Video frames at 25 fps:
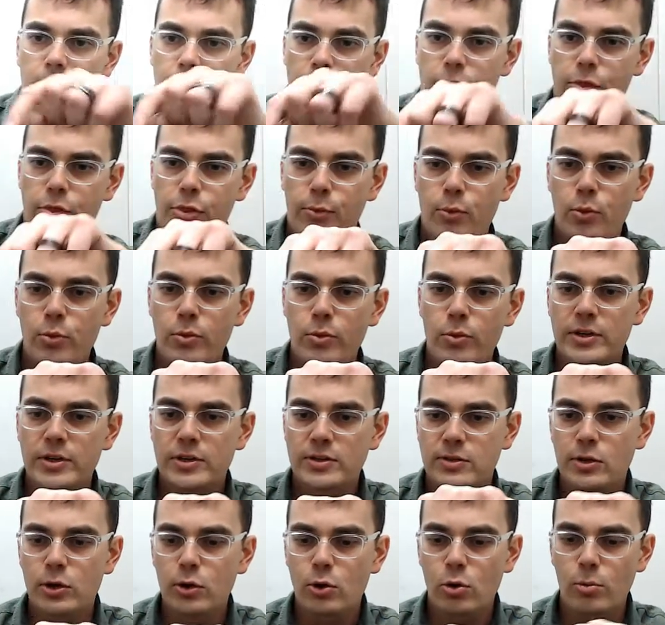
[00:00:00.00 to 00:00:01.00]
through this
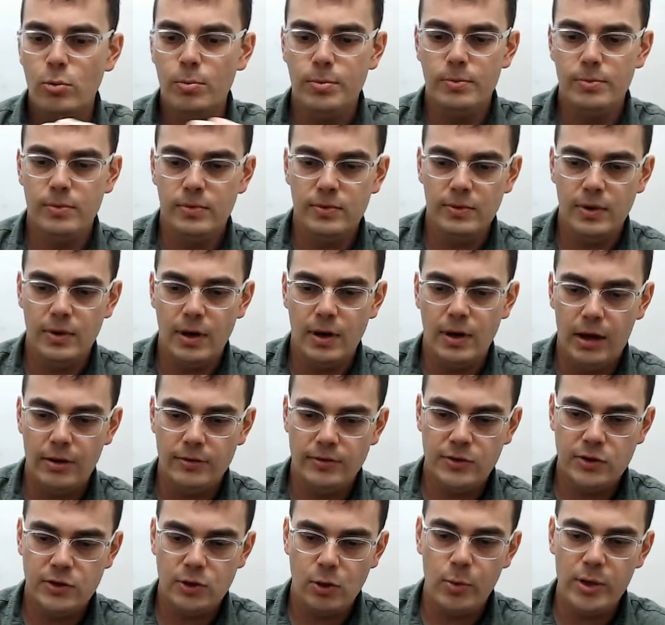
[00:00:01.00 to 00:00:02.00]
tube,
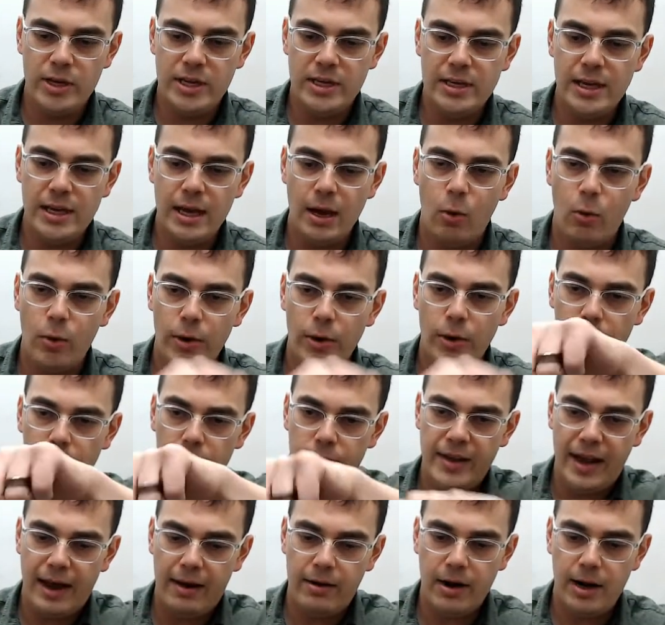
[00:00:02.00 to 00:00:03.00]
so we can get oil
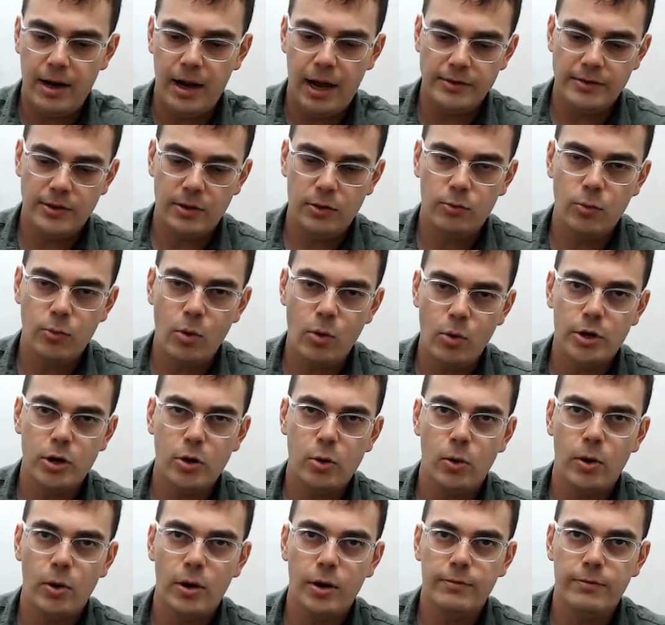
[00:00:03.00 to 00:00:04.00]
down onto the rotor
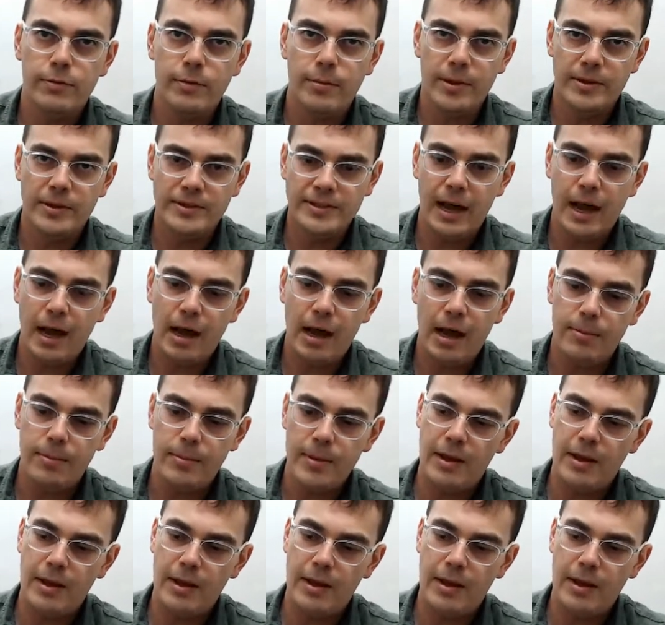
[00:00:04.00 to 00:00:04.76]
core from the top,